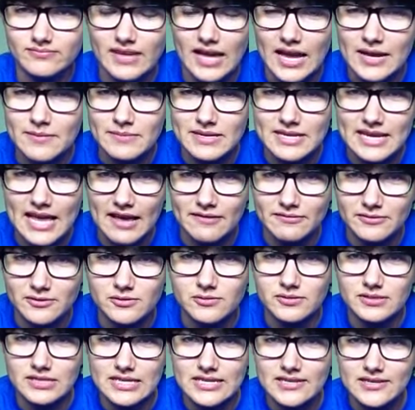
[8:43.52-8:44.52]
I mean, have you
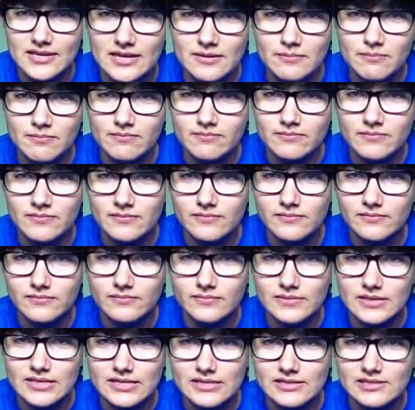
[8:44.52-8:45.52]
seen him?
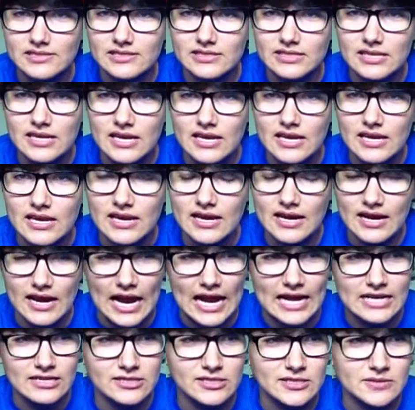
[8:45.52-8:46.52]
He's
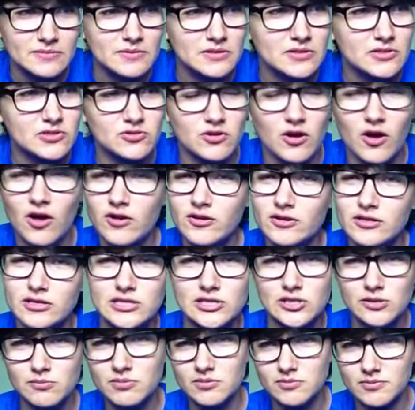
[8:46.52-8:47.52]
handsome and strong and
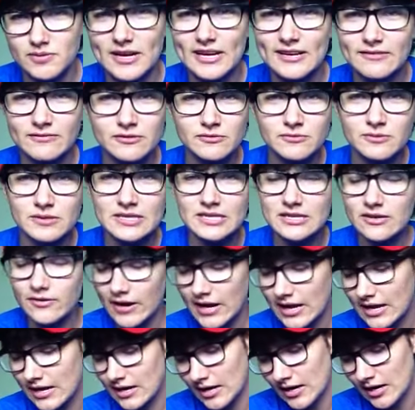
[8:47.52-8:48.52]
super brave and really
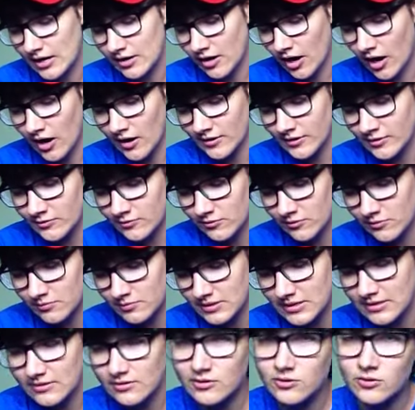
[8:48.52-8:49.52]
great. And
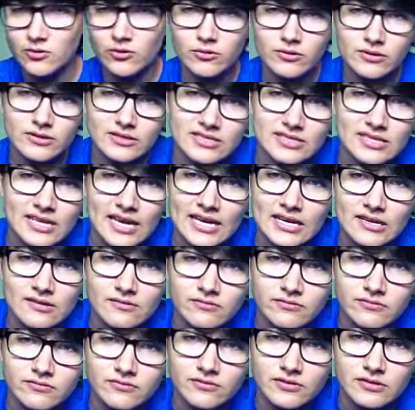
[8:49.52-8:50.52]
arguably the coolest out of
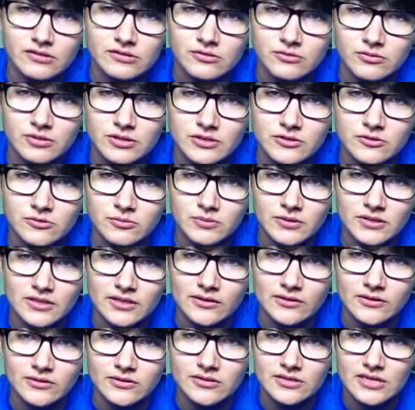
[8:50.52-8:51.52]
the three
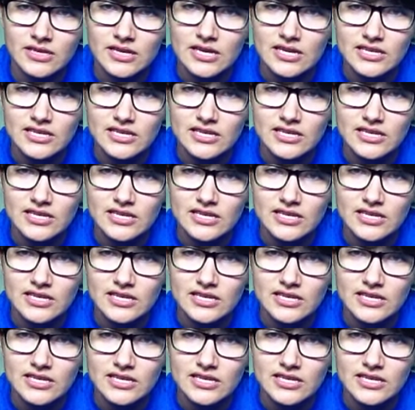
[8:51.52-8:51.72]
superheroes.